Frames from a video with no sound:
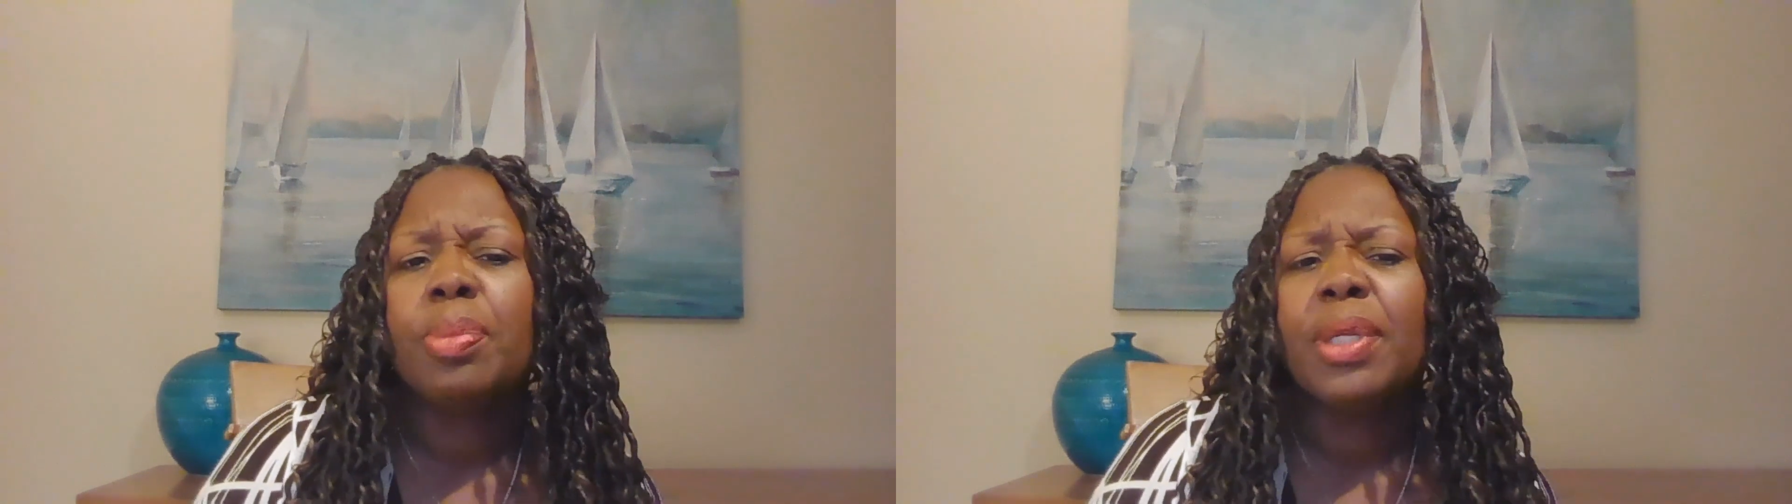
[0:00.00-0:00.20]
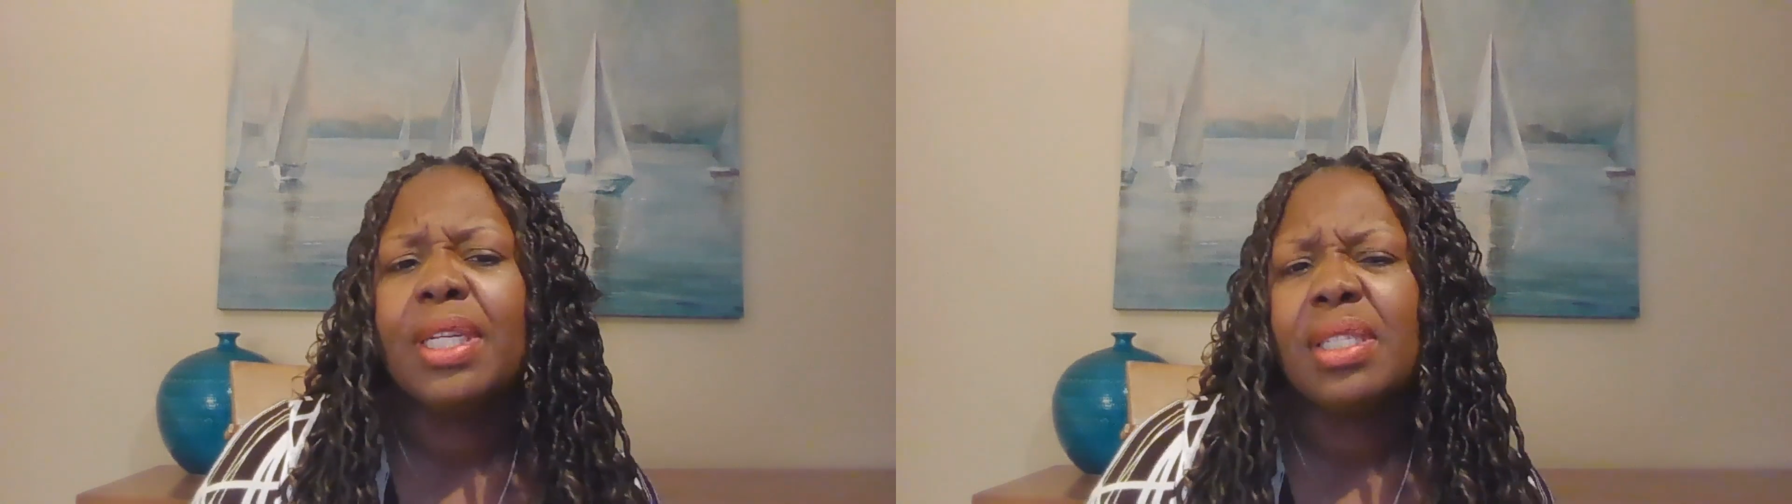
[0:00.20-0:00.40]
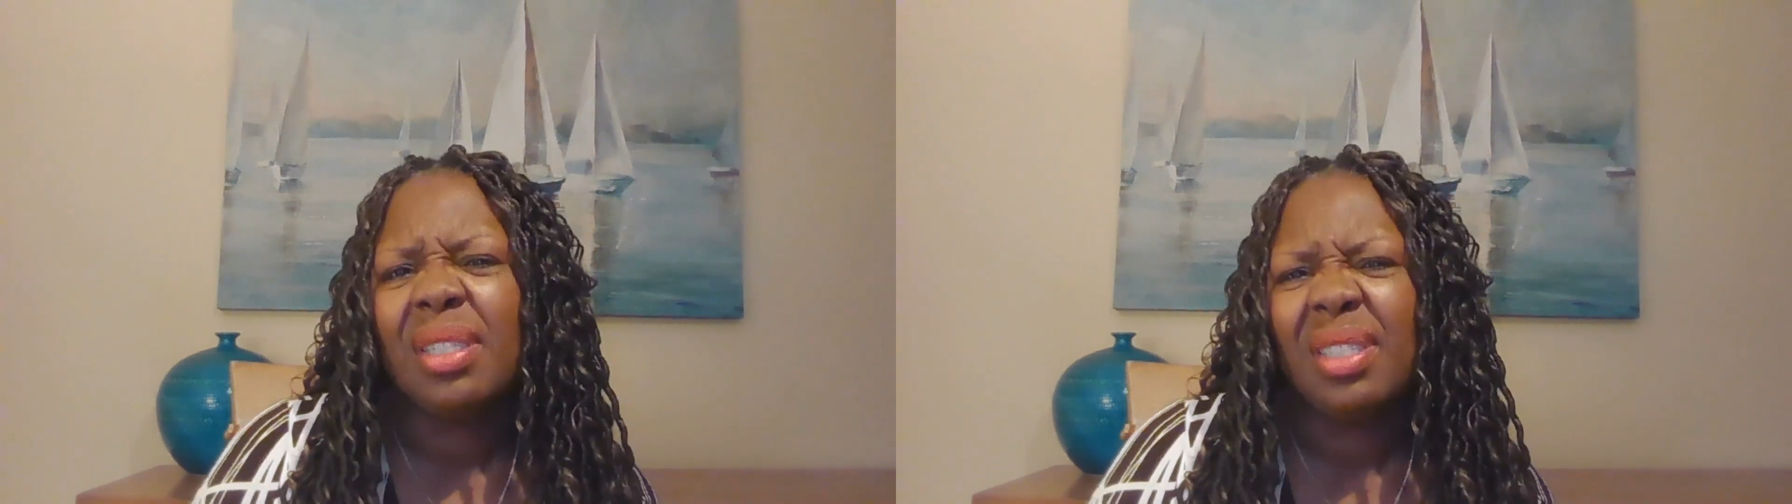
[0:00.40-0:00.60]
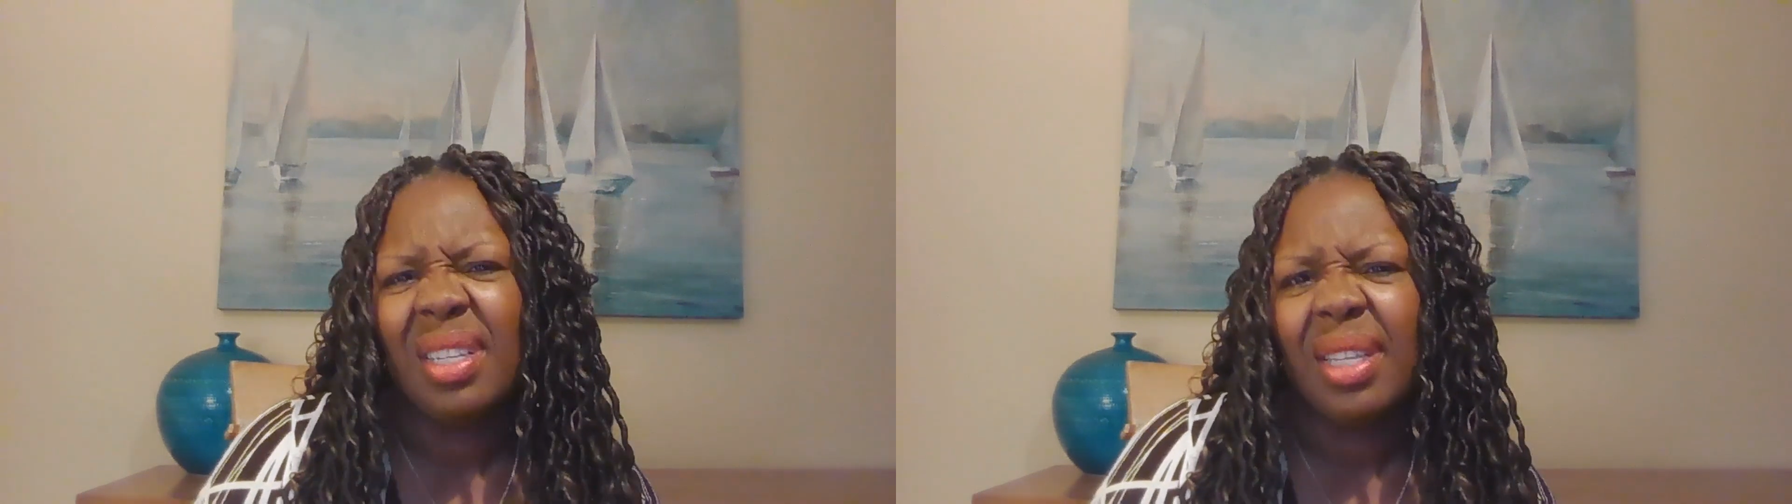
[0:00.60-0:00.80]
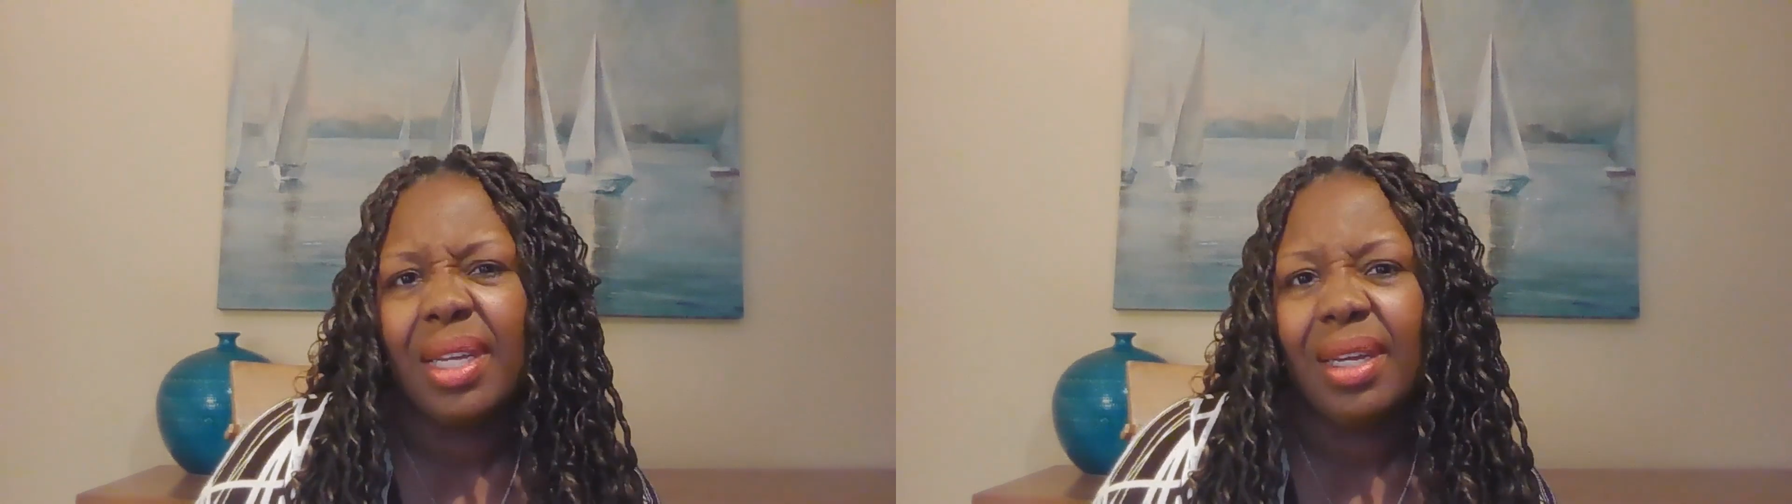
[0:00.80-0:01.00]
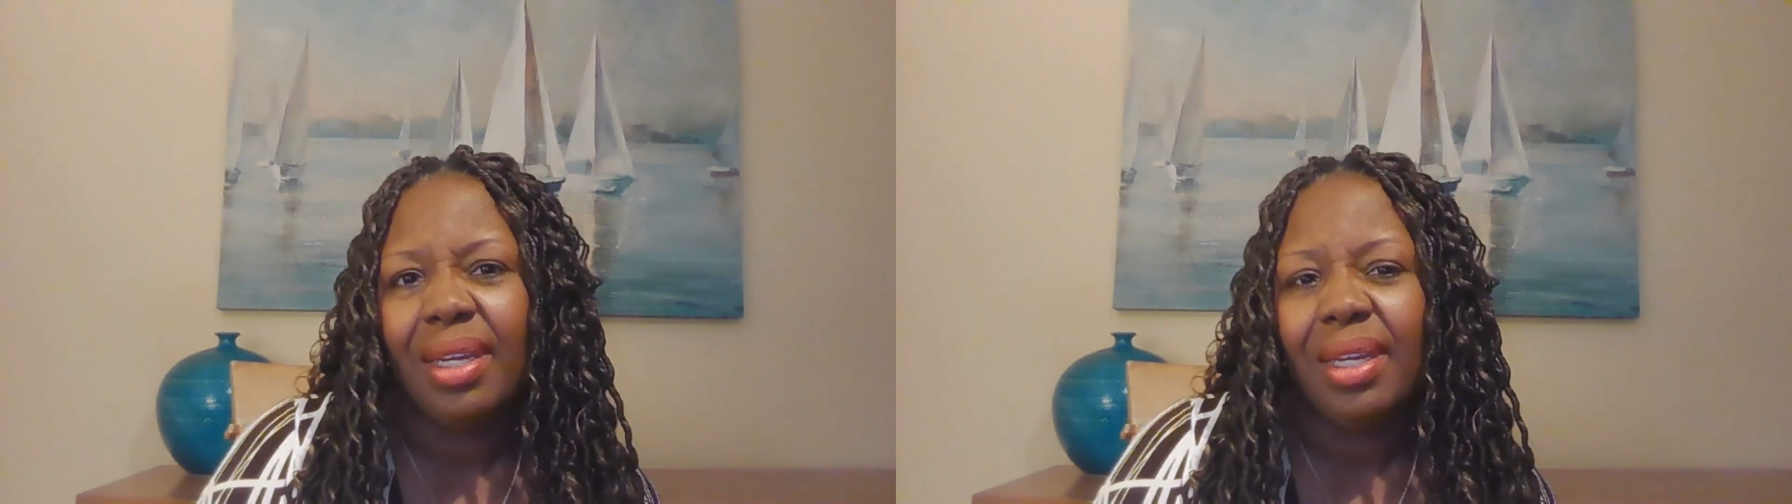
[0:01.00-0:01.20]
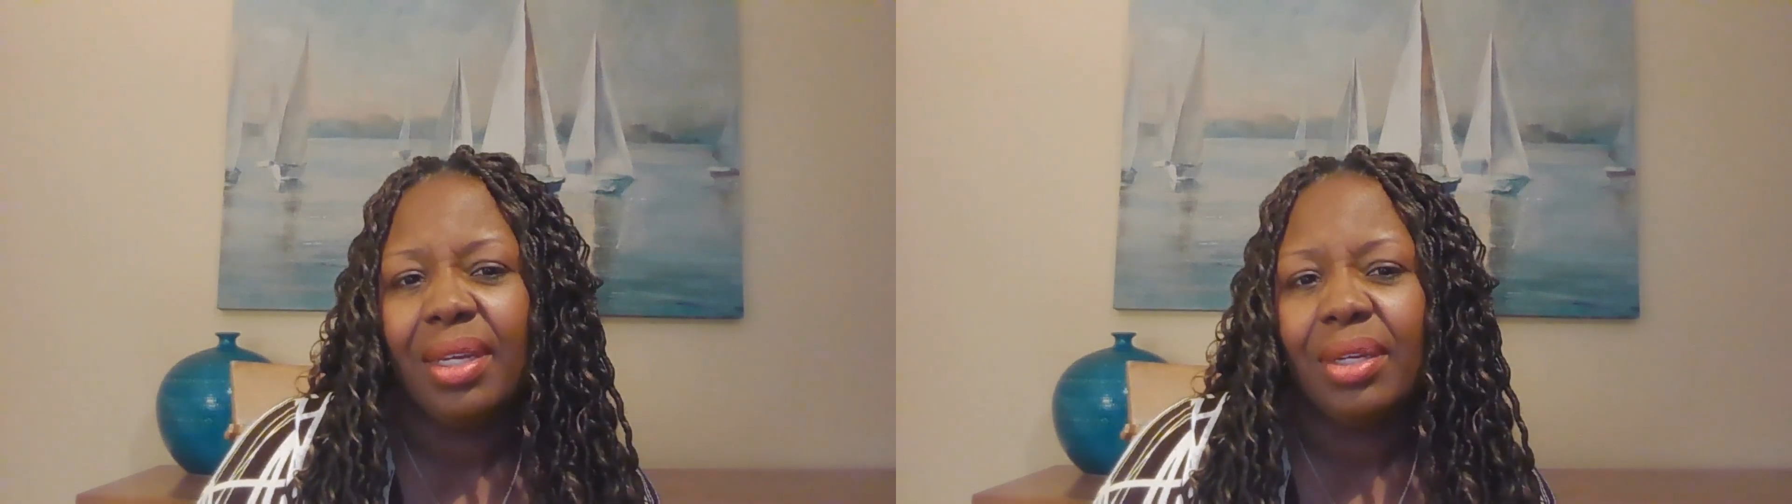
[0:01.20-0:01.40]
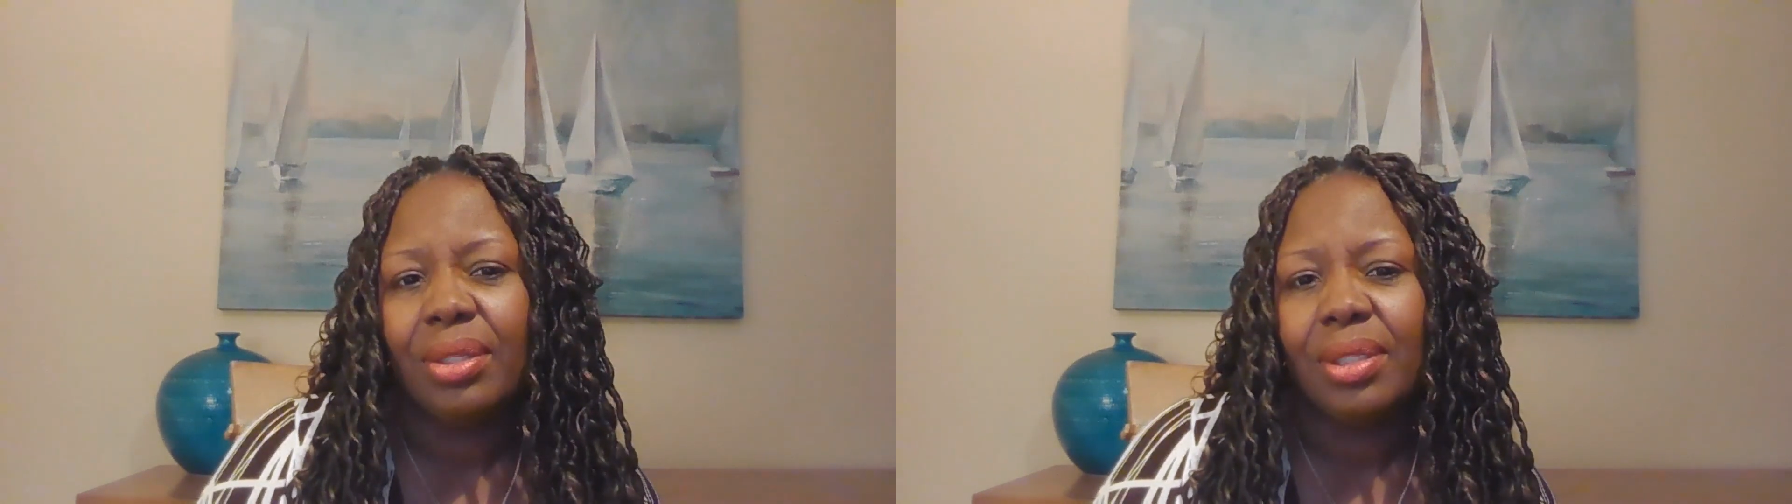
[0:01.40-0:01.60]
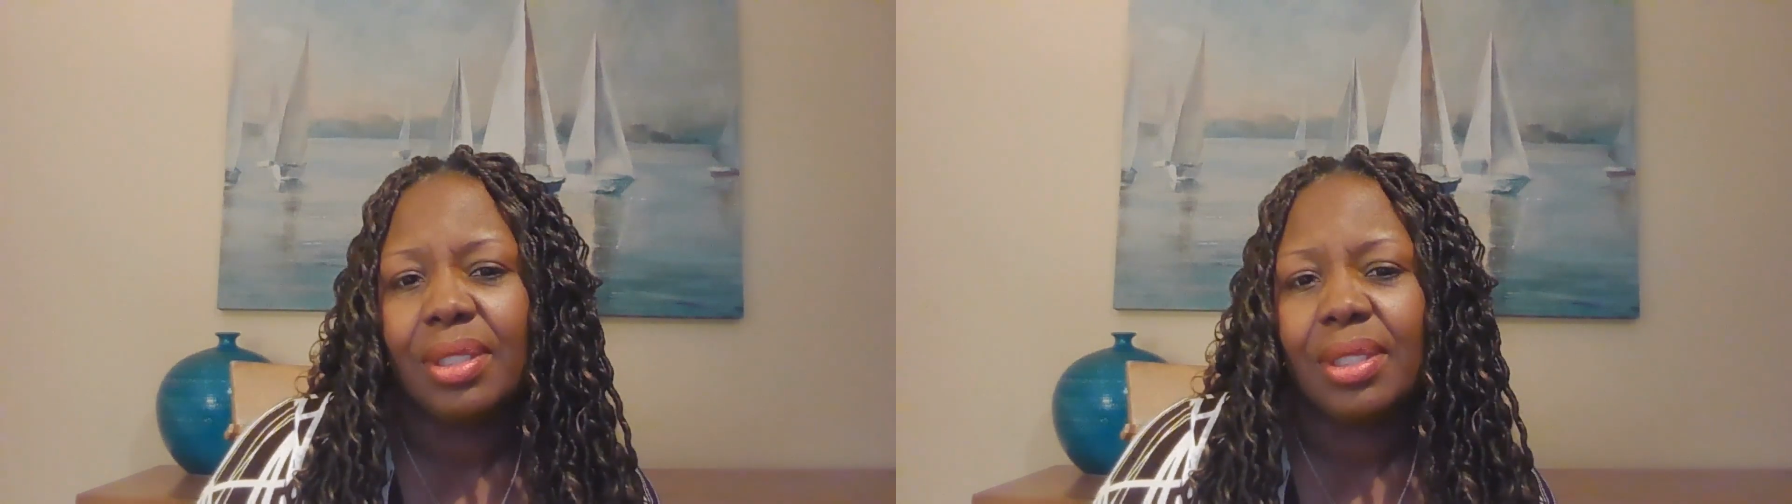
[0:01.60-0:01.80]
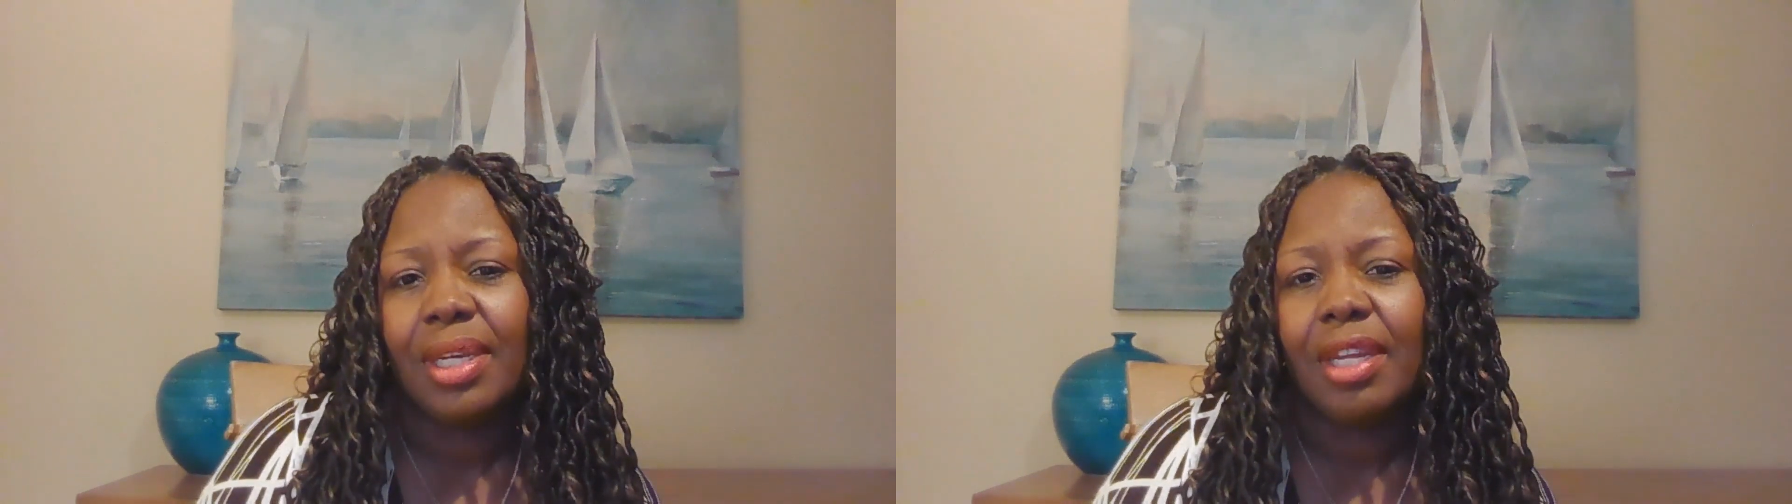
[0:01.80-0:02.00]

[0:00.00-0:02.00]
pleasant to their ears.